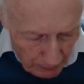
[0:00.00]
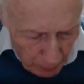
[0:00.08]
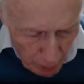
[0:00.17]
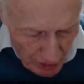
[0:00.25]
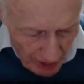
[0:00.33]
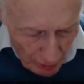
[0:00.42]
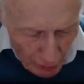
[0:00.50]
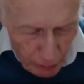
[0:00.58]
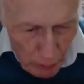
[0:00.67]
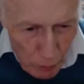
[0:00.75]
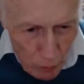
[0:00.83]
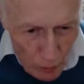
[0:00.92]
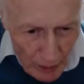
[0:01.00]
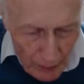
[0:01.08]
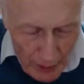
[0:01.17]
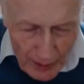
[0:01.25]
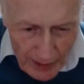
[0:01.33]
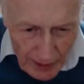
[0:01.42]
Boy Scouts from all
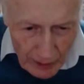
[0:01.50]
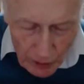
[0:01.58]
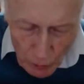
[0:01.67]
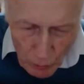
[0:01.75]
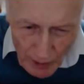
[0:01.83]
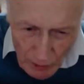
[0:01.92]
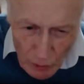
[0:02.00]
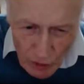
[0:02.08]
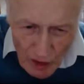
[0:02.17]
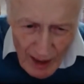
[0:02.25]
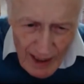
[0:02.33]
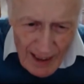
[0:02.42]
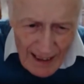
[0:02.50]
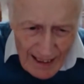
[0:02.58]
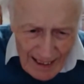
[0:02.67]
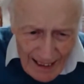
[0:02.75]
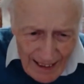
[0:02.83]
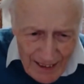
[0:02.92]
over England and Wales,
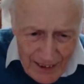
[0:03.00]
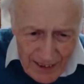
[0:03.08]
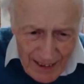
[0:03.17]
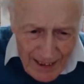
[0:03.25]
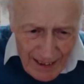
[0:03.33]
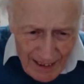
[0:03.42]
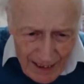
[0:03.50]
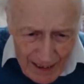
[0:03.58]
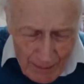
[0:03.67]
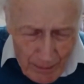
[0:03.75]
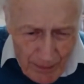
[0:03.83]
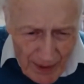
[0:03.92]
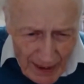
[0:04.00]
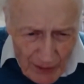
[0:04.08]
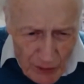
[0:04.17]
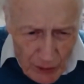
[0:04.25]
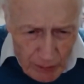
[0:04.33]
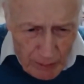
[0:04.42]
and they
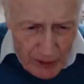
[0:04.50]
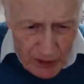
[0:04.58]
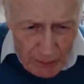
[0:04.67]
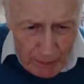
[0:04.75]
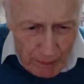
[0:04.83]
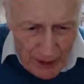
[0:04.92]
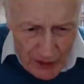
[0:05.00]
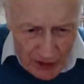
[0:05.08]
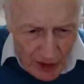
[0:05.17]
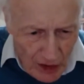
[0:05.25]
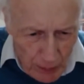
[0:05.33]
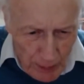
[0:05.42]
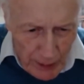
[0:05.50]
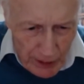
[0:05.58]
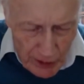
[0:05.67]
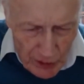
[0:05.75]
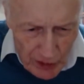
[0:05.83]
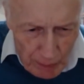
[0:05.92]
gave us some basic
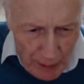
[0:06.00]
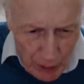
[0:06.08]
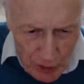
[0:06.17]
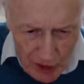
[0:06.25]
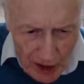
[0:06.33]
experience in mountain